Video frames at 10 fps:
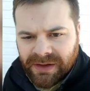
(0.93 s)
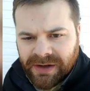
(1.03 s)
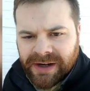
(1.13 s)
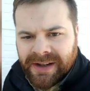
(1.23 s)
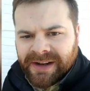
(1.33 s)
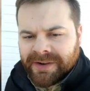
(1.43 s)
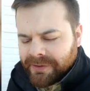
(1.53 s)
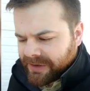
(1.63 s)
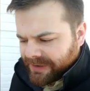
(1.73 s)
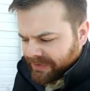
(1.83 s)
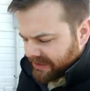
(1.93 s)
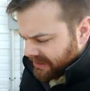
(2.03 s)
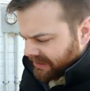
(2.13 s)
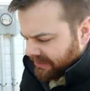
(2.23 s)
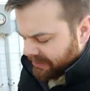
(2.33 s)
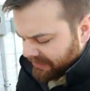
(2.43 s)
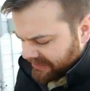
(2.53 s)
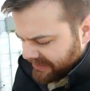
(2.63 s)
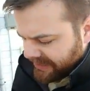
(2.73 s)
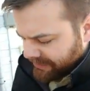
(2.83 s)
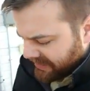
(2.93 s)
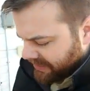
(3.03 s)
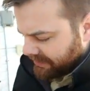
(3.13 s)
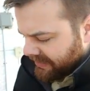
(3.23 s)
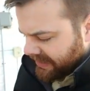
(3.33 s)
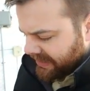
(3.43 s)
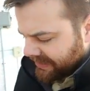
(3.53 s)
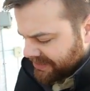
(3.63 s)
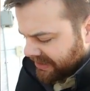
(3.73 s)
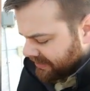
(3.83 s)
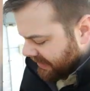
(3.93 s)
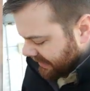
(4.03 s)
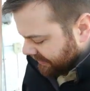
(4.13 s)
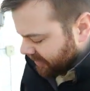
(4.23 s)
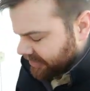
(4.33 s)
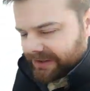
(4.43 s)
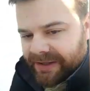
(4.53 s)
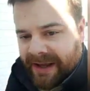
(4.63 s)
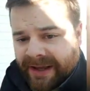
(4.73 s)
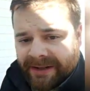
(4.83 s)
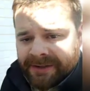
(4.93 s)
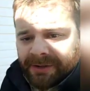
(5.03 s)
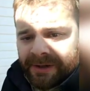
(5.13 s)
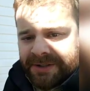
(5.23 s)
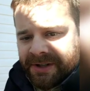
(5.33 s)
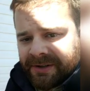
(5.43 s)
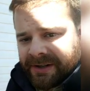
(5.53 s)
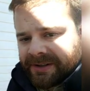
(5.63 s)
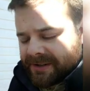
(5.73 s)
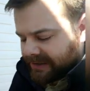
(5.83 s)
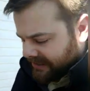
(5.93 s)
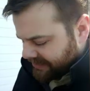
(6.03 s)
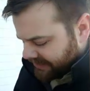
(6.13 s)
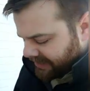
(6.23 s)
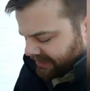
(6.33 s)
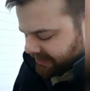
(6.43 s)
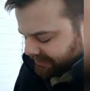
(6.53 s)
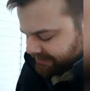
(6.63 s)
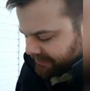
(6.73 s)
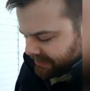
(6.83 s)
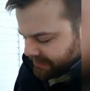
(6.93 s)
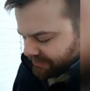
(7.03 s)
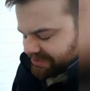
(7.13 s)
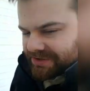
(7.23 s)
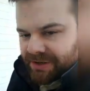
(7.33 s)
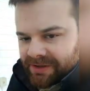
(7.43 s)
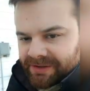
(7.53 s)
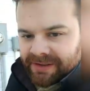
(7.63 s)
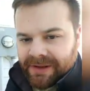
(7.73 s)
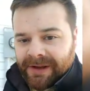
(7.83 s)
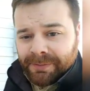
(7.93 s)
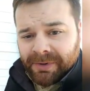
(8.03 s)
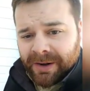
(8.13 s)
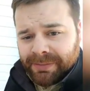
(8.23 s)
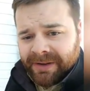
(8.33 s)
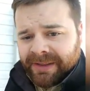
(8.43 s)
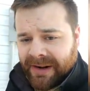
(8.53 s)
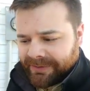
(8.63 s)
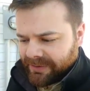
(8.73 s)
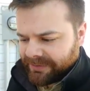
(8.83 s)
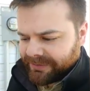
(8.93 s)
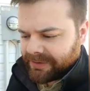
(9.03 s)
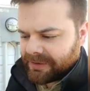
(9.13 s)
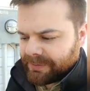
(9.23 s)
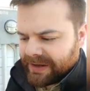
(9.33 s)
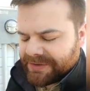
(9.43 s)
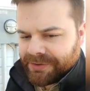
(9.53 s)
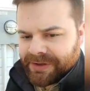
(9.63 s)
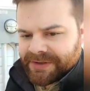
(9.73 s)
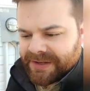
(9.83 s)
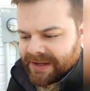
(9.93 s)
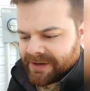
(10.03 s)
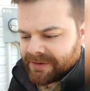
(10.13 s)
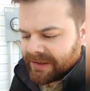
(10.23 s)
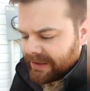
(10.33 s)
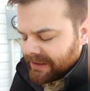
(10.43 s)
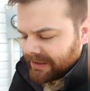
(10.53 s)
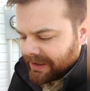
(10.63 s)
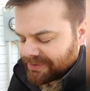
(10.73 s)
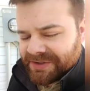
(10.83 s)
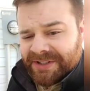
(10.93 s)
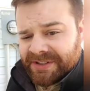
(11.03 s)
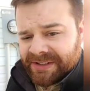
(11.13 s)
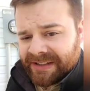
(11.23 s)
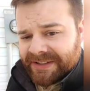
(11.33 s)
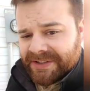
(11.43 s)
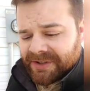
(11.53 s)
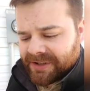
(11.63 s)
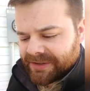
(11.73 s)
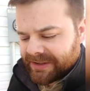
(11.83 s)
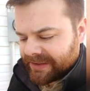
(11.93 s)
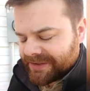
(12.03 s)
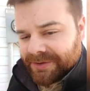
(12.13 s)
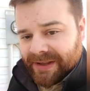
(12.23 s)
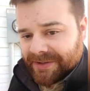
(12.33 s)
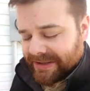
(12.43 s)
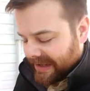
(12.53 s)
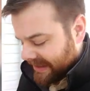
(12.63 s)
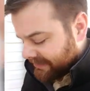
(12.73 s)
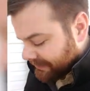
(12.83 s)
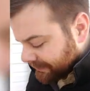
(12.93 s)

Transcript: Alright, hi everyone. I'm going to talk a little bit today about my Generac Guardian 8 kilowatt generator. It's was installed at the property that I've owned for about 2 years now. I was initially installed in 2008.